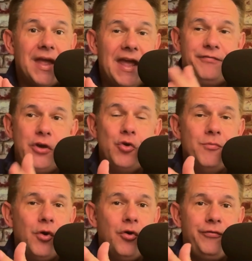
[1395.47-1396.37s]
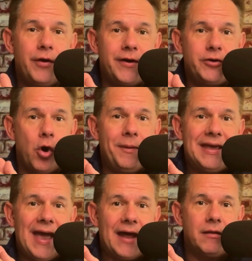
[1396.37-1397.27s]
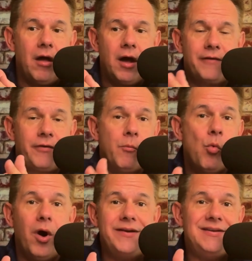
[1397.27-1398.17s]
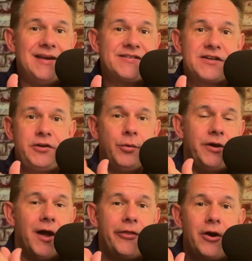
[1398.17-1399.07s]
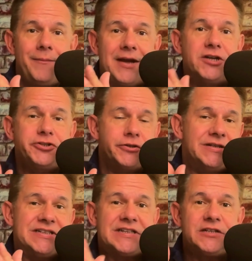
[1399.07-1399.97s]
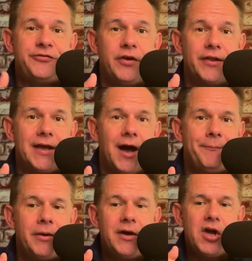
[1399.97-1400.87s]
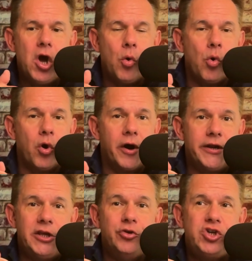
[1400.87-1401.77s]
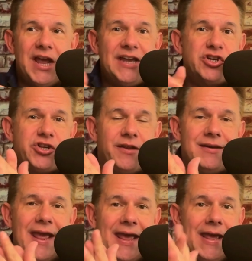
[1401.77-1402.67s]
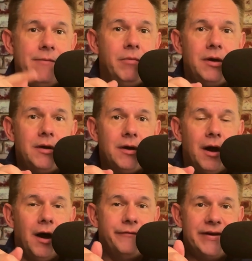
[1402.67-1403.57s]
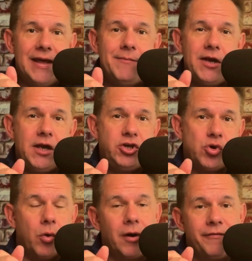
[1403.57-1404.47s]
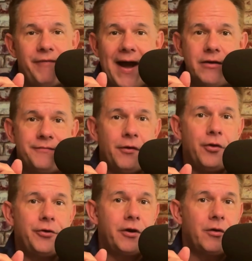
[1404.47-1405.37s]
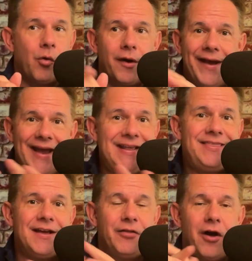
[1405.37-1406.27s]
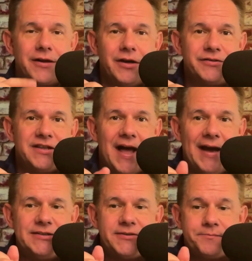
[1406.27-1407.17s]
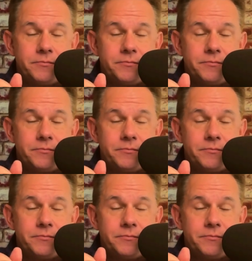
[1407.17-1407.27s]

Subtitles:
If you move your Adobe catalog from one disk to another because your disk is filling up, or you change the name of an image or a file folder or anything along those lines,